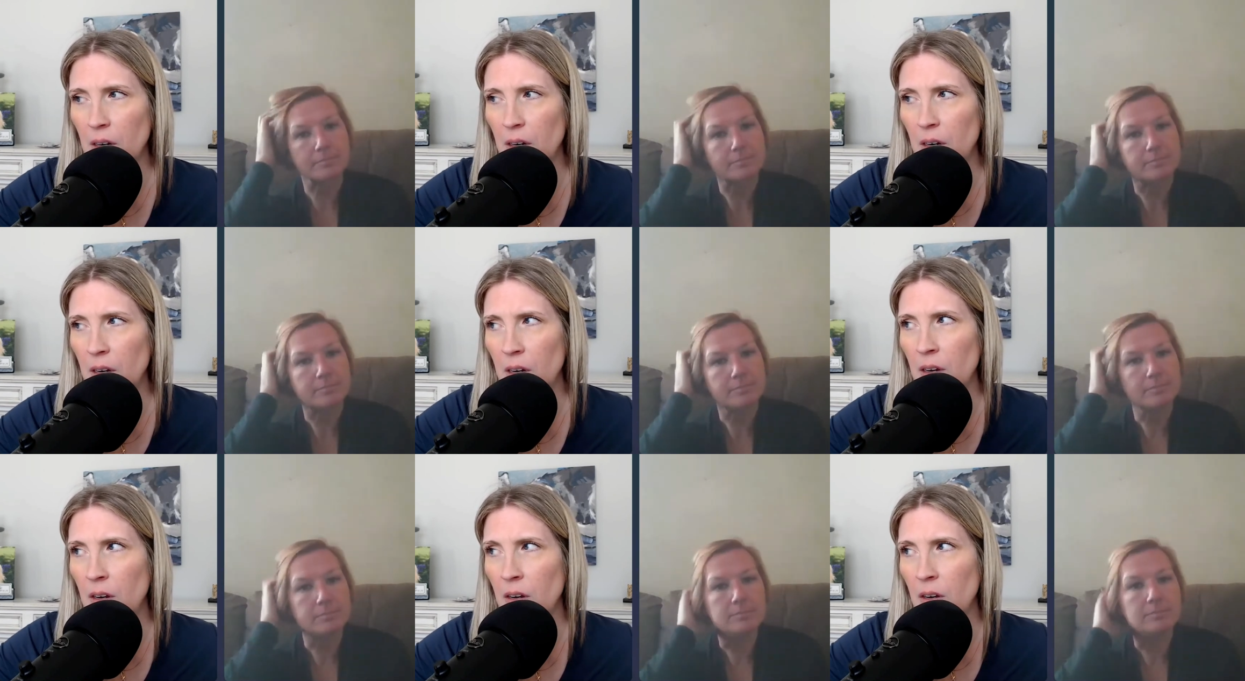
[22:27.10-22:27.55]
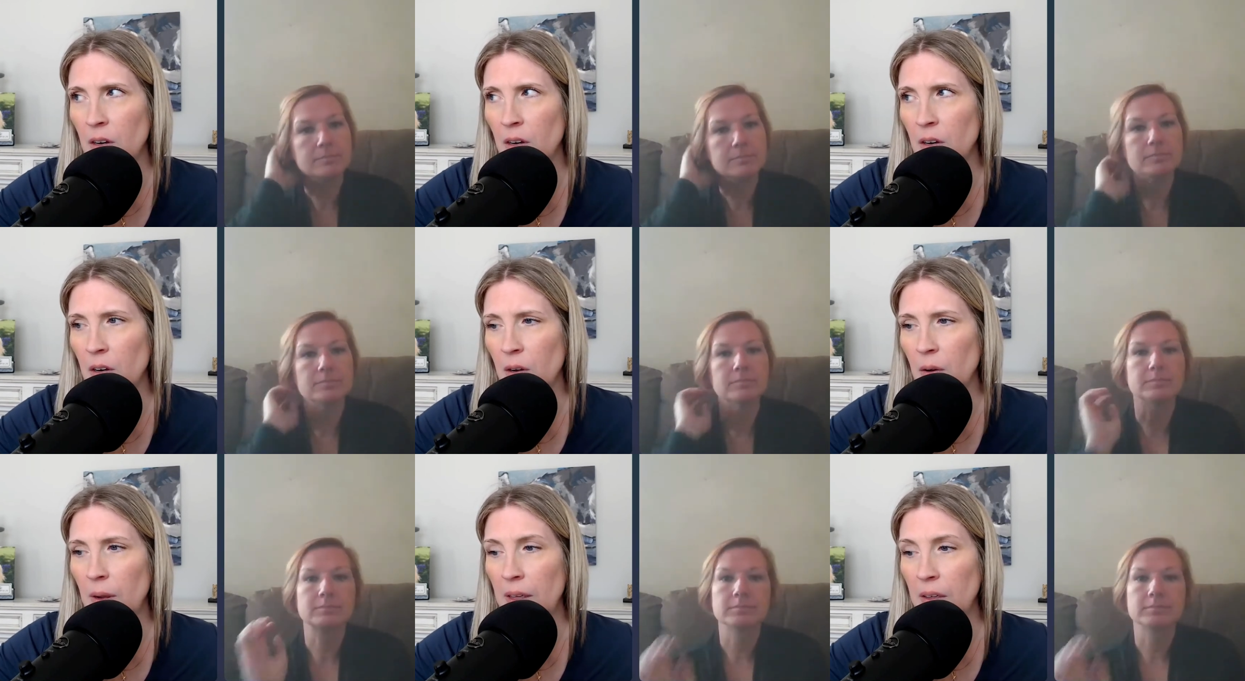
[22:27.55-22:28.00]

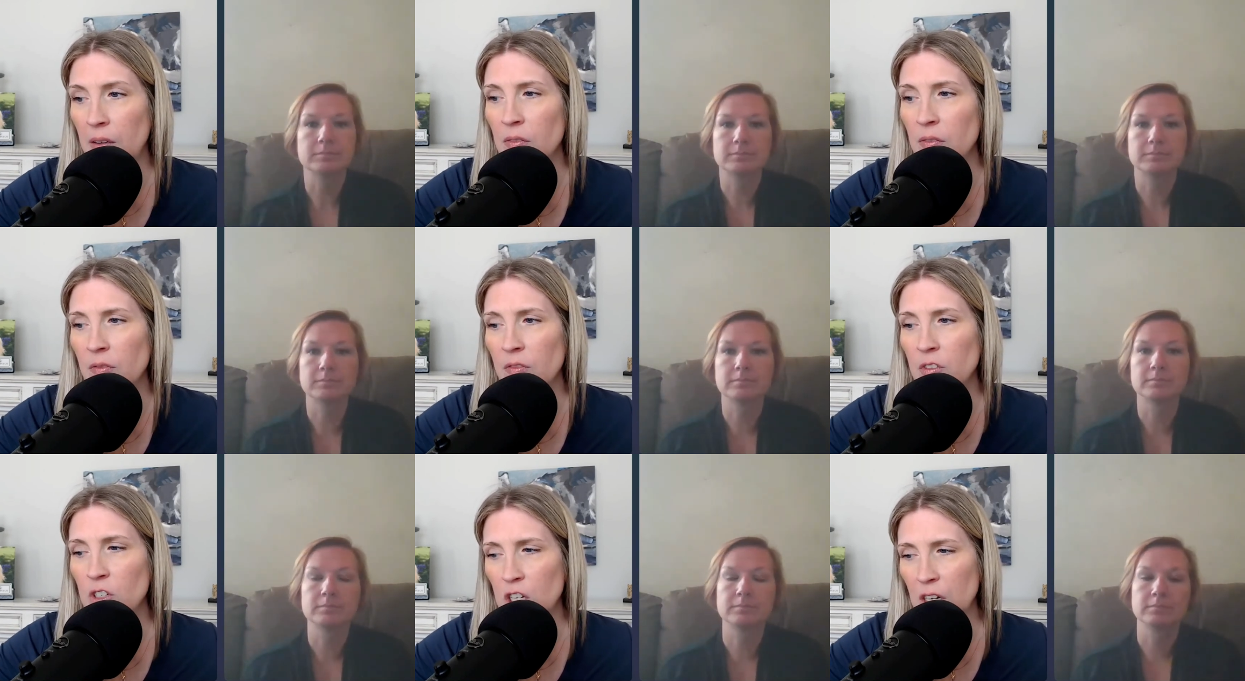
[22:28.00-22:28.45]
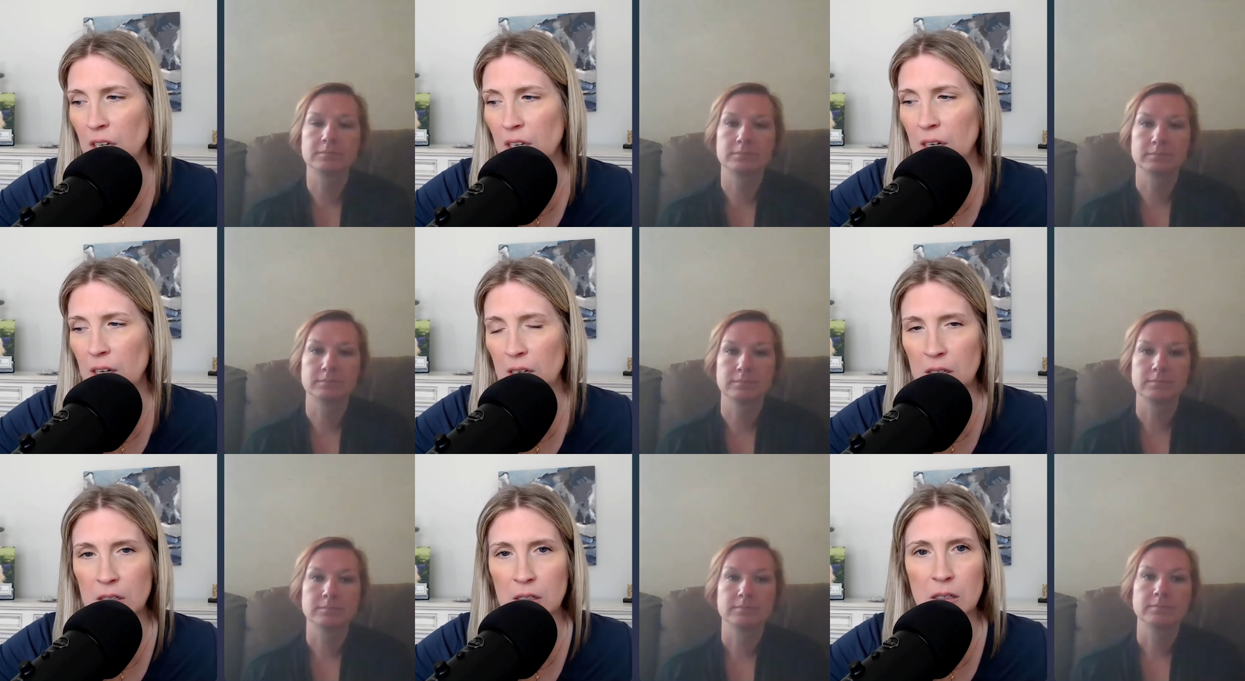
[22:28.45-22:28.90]
Speaker 1: you know, if
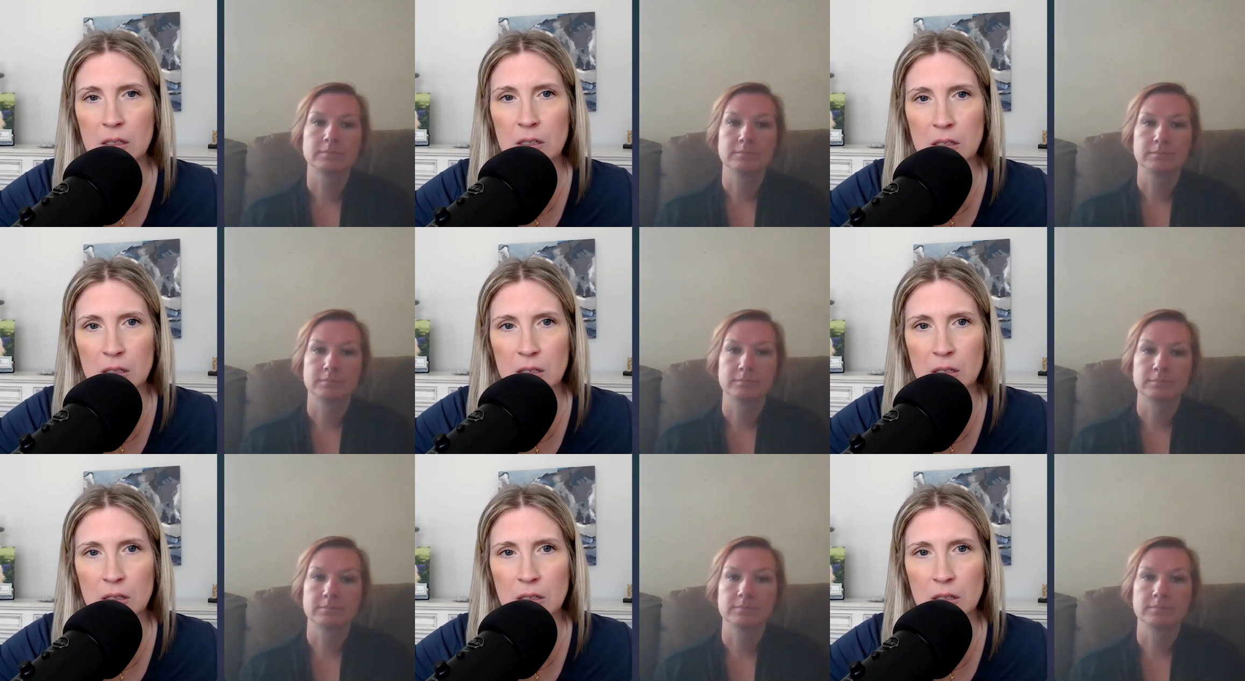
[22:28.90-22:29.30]
chicken is